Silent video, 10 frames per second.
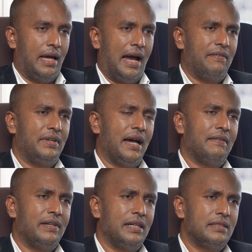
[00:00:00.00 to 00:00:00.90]
And we
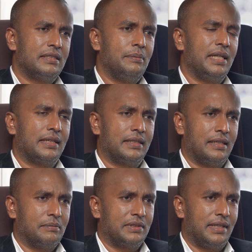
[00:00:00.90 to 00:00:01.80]
have heard similar
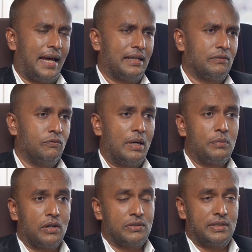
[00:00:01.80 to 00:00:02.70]
terms like
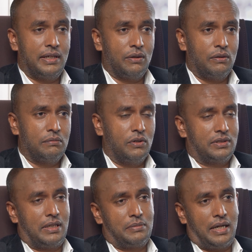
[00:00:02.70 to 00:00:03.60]
Web.0 or
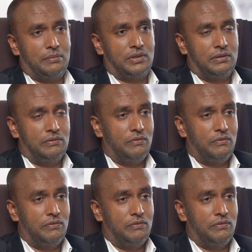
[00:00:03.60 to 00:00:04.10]
sometimes